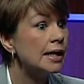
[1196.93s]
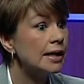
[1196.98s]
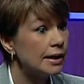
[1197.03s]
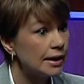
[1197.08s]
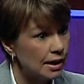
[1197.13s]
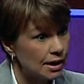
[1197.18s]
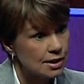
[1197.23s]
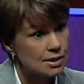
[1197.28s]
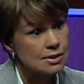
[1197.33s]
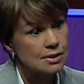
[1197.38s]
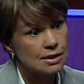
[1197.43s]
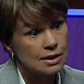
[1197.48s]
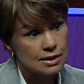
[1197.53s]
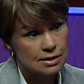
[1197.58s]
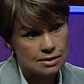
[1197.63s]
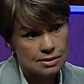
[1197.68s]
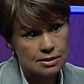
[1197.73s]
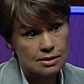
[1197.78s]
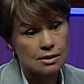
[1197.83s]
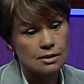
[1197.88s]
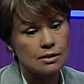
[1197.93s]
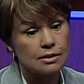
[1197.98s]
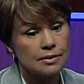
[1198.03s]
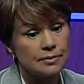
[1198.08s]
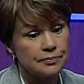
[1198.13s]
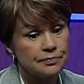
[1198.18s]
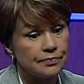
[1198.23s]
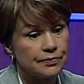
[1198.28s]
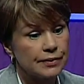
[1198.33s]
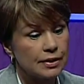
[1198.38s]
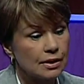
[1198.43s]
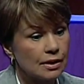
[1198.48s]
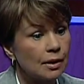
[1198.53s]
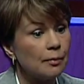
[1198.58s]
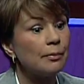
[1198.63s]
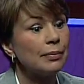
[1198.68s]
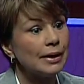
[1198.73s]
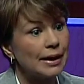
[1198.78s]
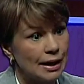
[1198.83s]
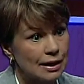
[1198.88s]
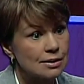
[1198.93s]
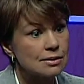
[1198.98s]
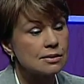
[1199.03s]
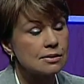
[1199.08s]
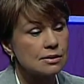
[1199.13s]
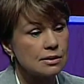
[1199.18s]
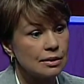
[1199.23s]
Yes, it's a complex